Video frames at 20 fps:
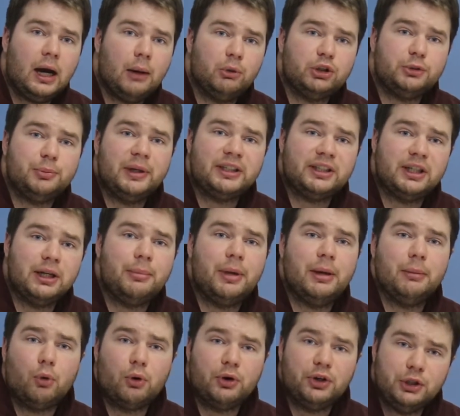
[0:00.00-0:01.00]
which makes it a
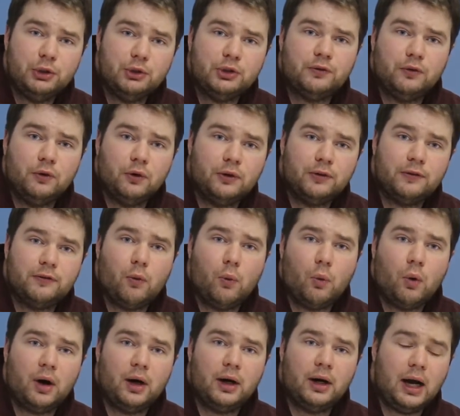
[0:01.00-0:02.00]
bit more useful
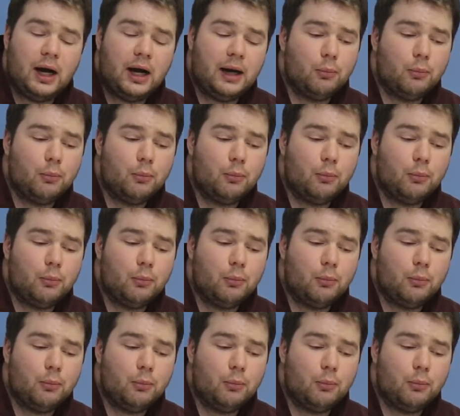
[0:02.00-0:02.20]
for